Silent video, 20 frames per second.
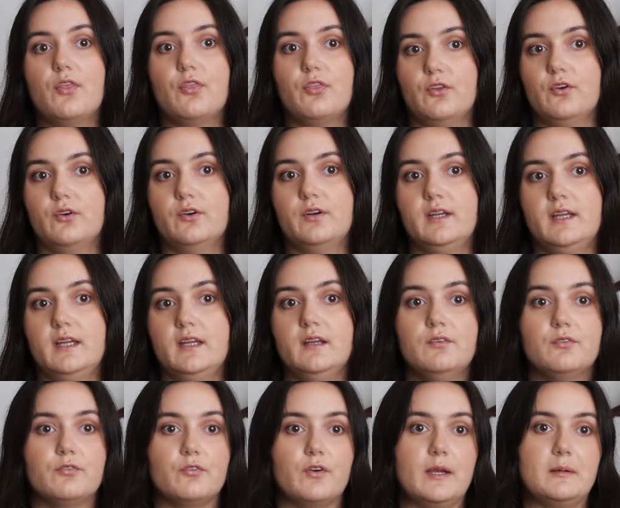
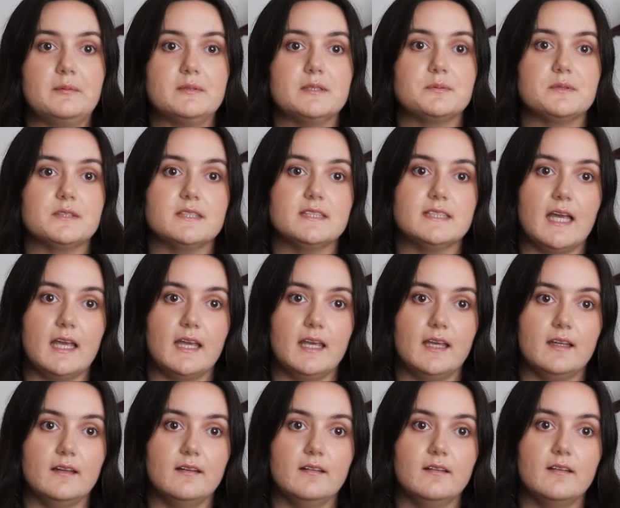30 frames per
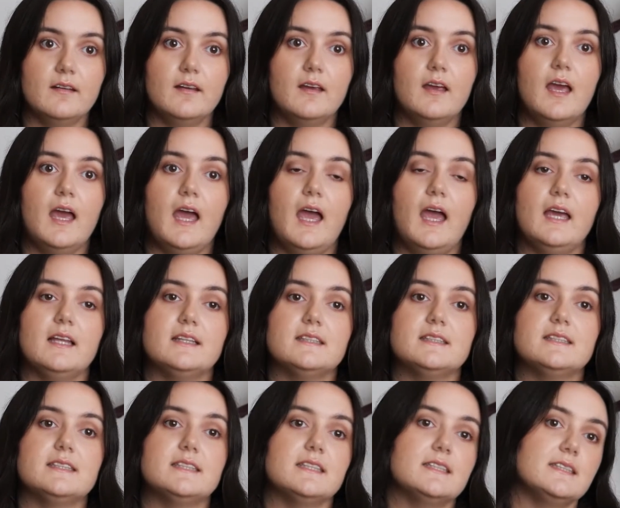second, and
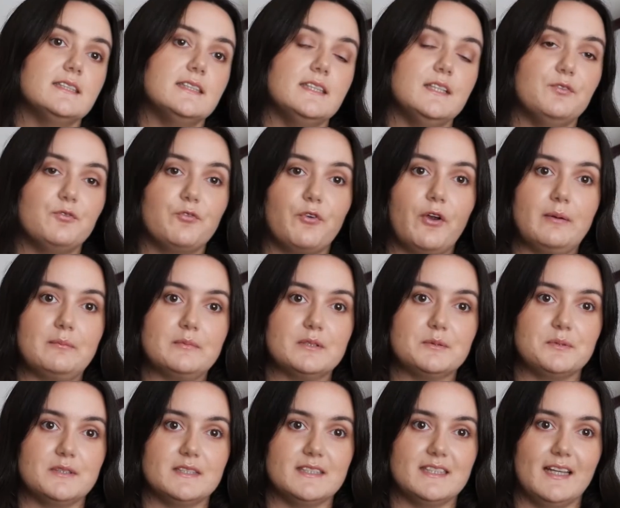60 frames
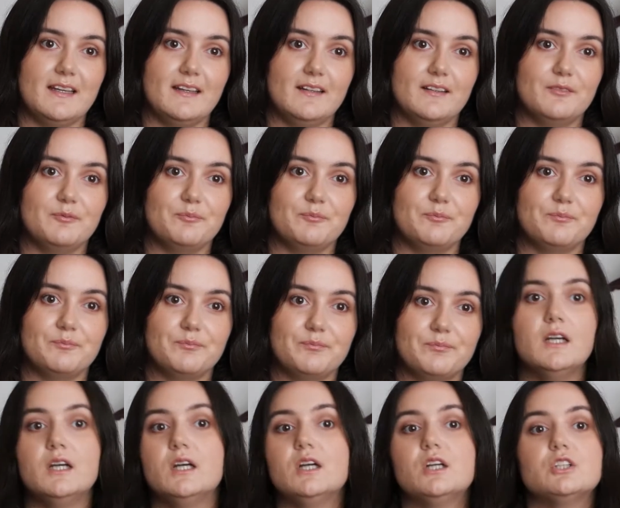per second.
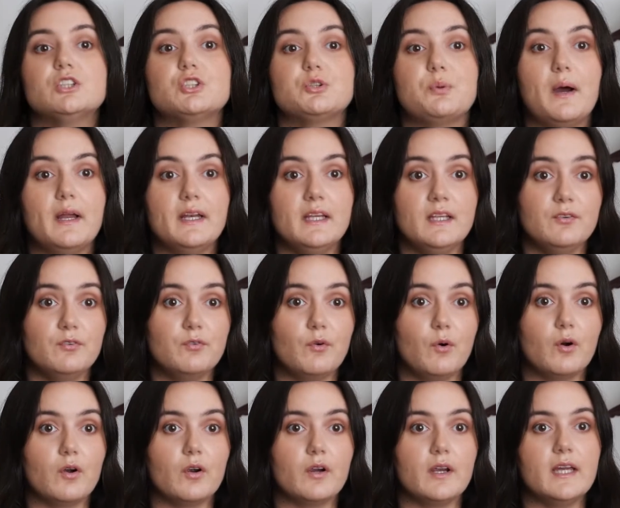
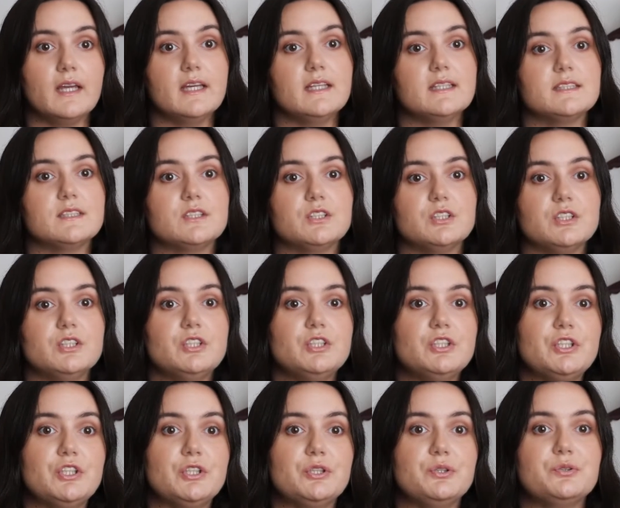24 is good
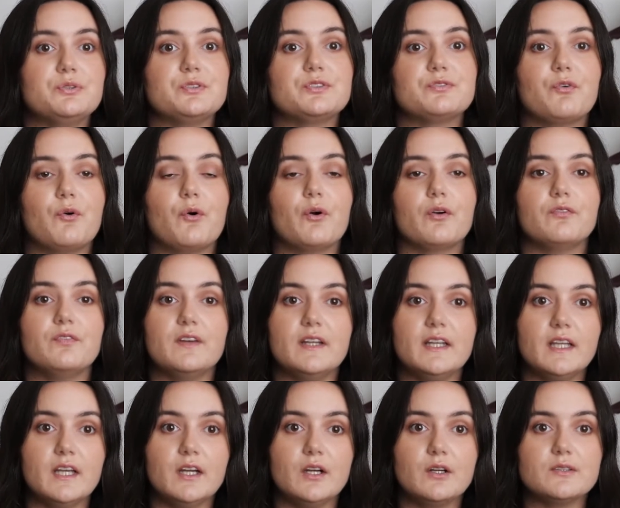to use for
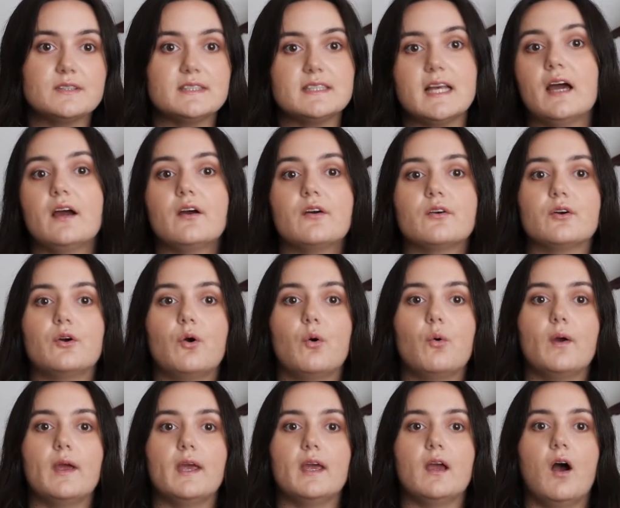videos that are
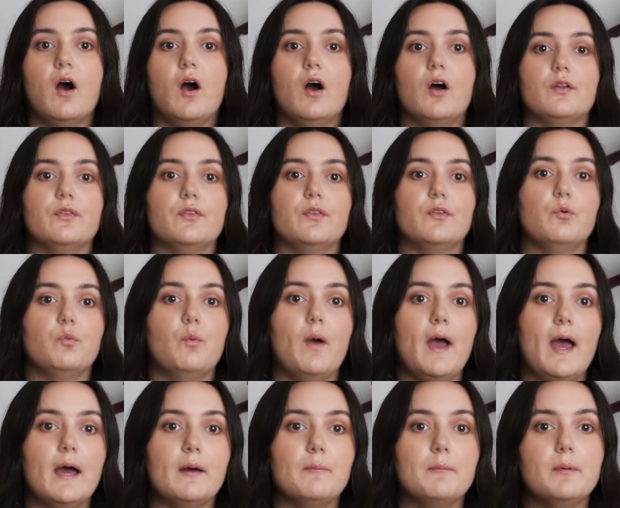going on the
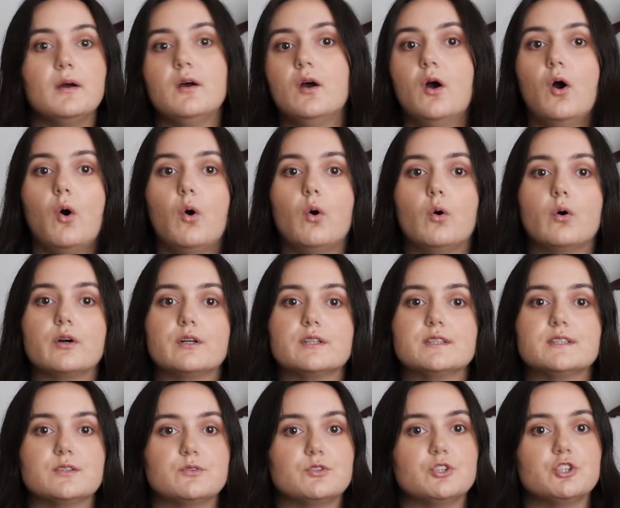web or
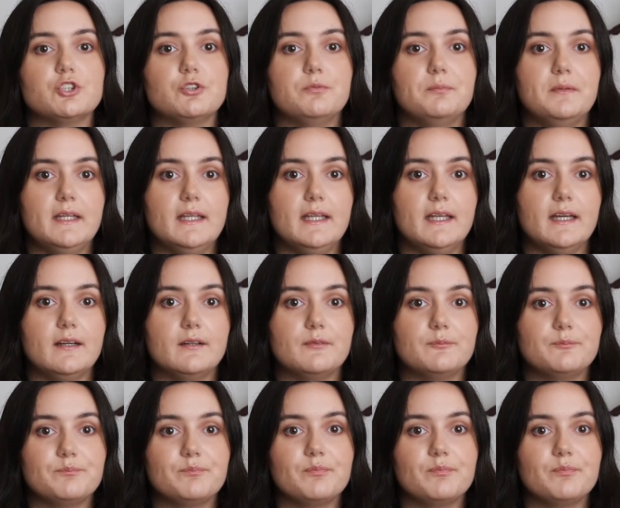social media,